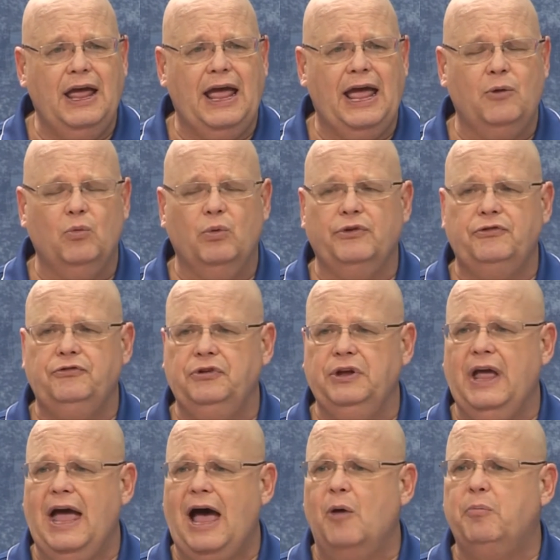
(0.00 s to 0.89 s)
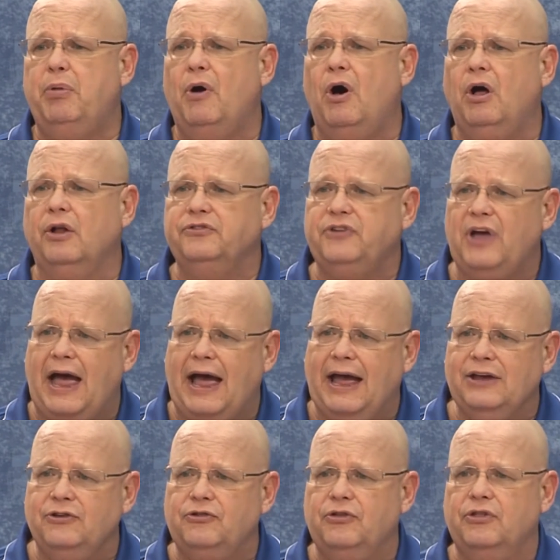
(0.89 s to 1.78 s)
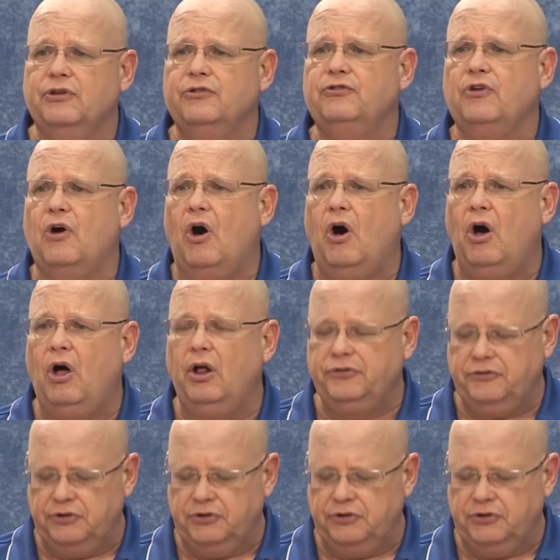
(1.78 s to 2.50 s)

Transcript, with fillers: and we'll see how Paul ties this all